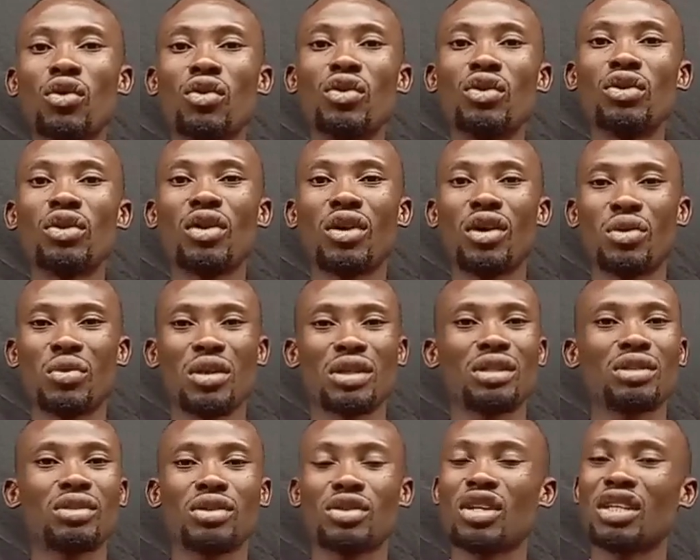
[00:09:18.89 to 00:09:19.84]
own or
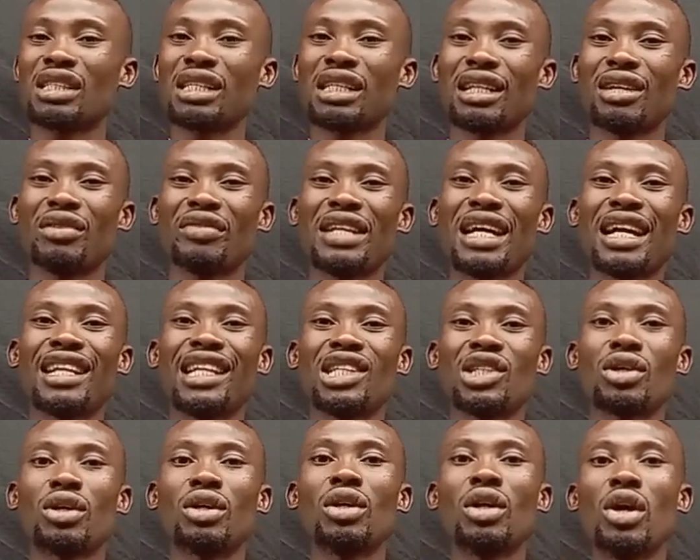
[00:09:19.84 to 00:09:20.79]
something of that
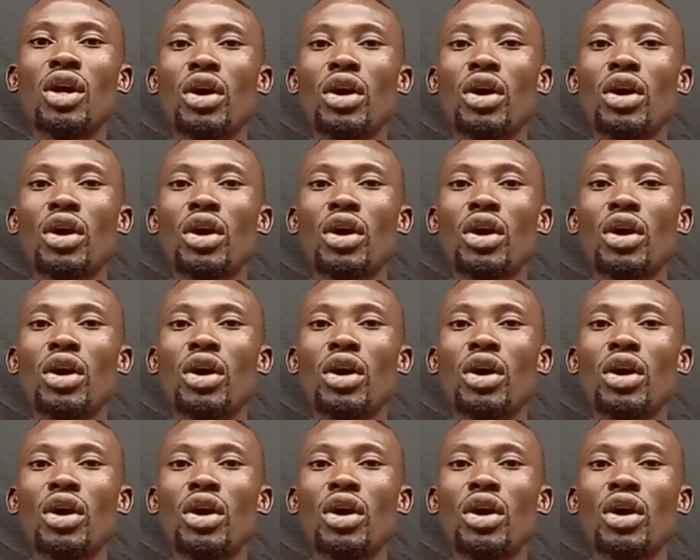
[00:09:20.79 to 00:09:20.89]
nature.